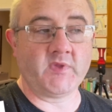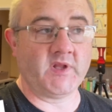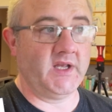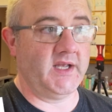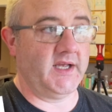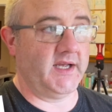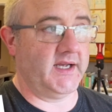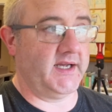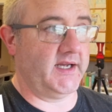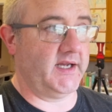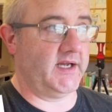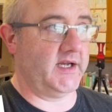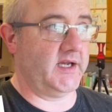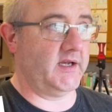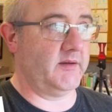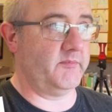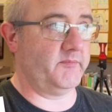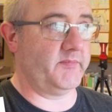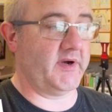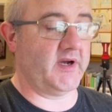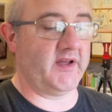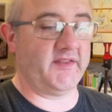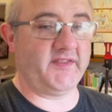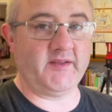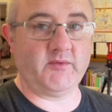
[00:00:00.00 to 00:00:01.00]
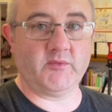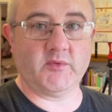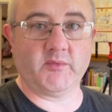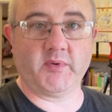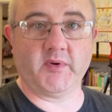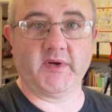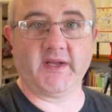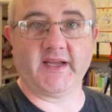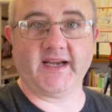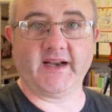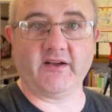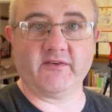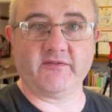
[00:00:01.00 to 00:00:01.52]
But I think we'll
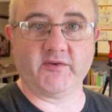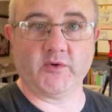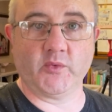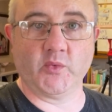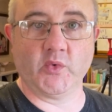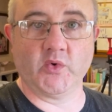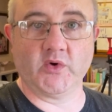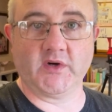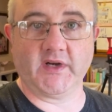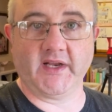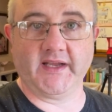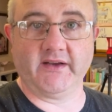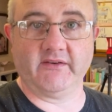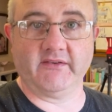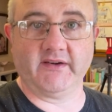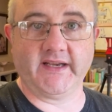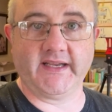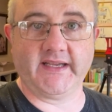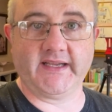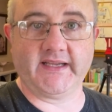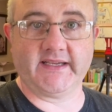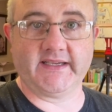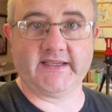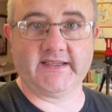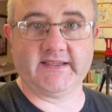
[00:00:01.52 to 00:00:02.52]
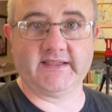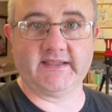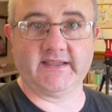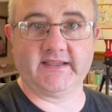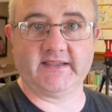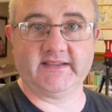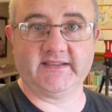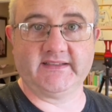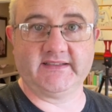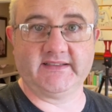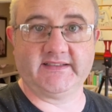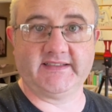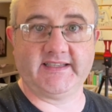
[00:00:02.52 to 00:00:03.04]
probably get out for a walk later, innit?
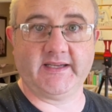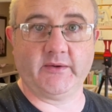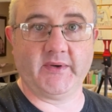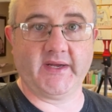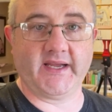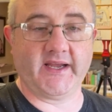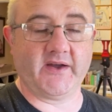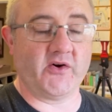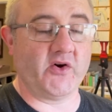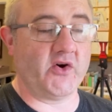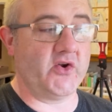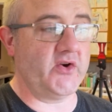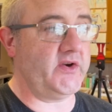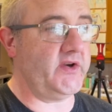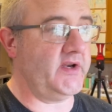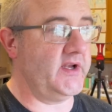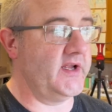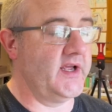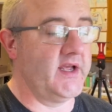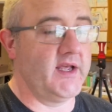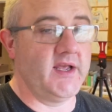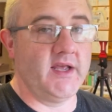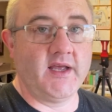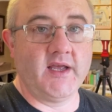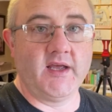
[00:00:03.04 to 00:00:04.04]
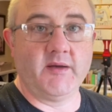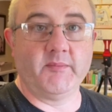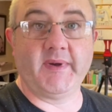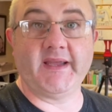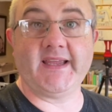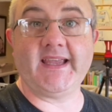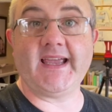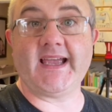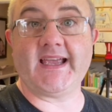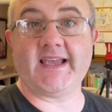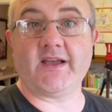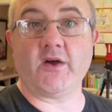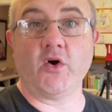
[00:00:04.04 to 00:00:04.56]
And see how we get on. But
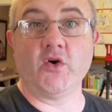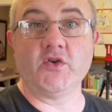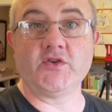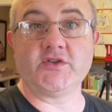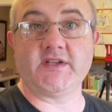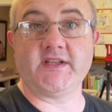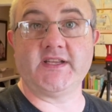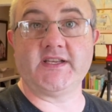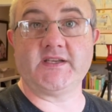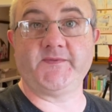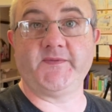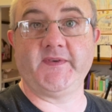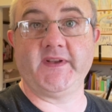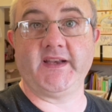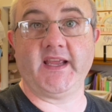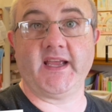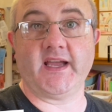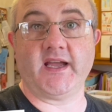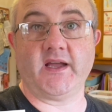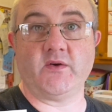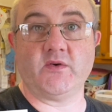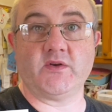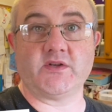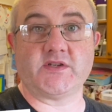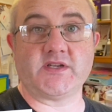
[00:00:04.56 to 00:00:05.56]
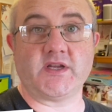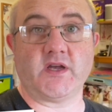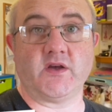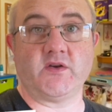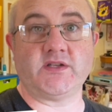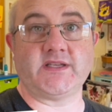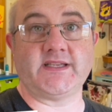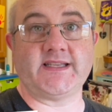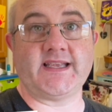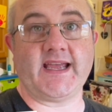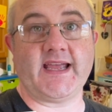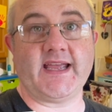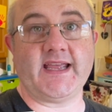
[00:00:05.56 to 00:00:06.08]
yeah, on to this video. So
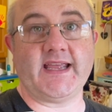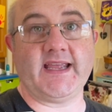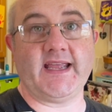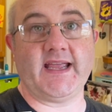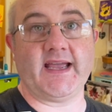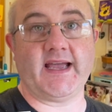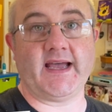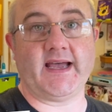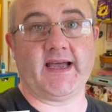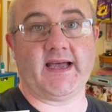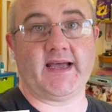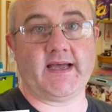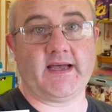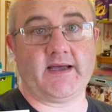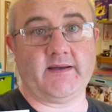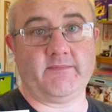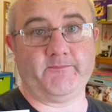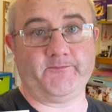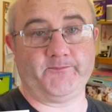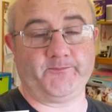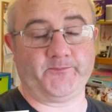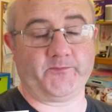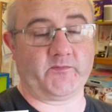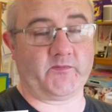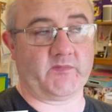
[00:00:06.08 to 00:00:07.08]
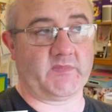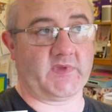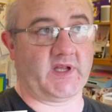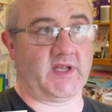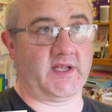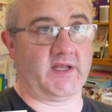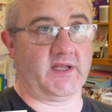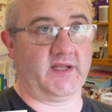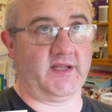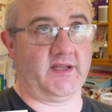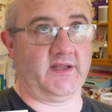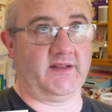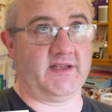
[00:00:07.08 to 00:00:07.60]
today,
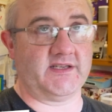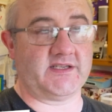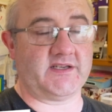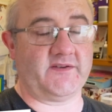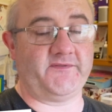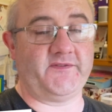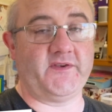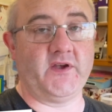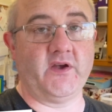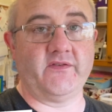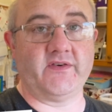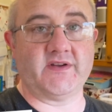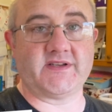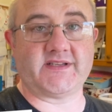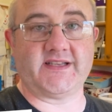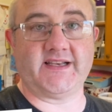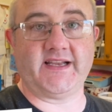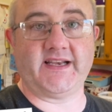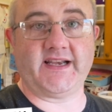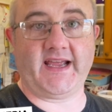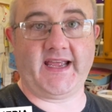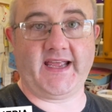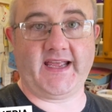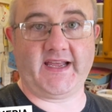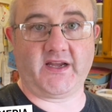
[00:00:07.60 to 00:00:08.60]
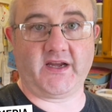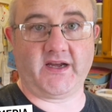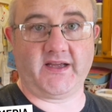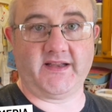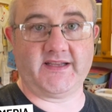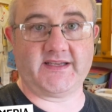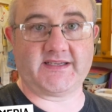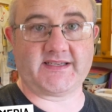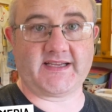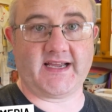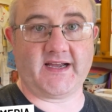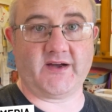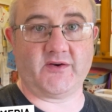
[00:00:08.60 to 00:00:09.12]
there's a few of us that need a haircut in
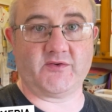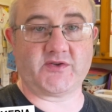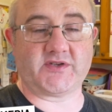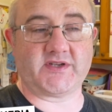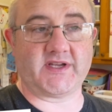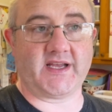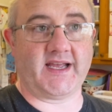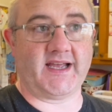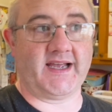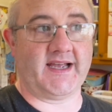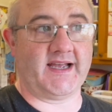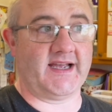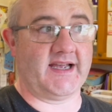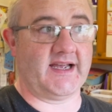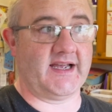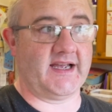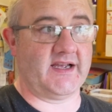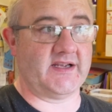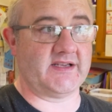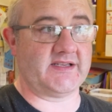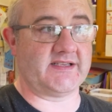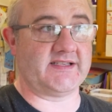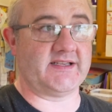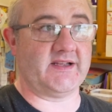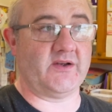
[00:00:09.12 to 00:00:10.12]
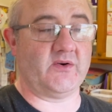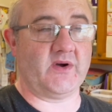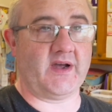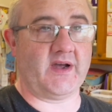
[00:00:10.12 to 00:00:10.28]
this house. Still